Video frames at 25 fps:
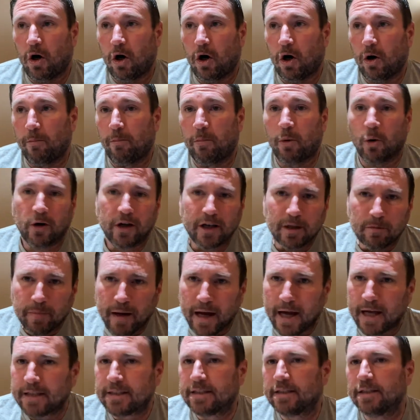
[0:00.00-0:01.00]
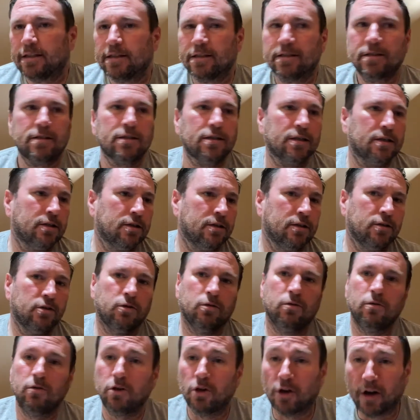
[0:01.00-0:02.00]
Boarding passes,
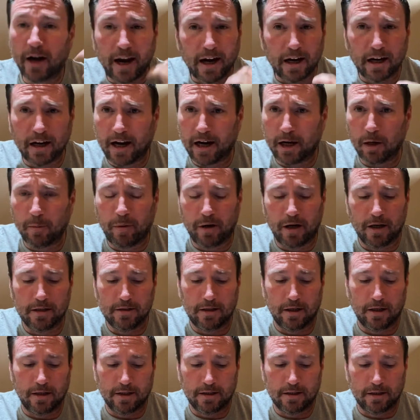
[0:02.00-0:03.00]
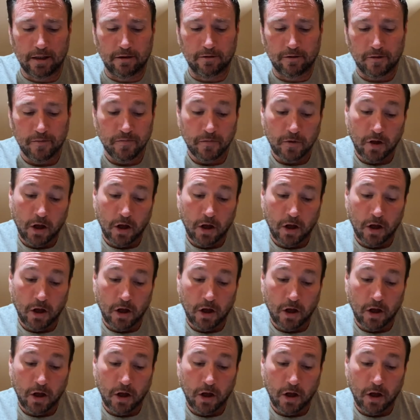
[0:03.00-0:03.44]
your AirPods and all that stuff.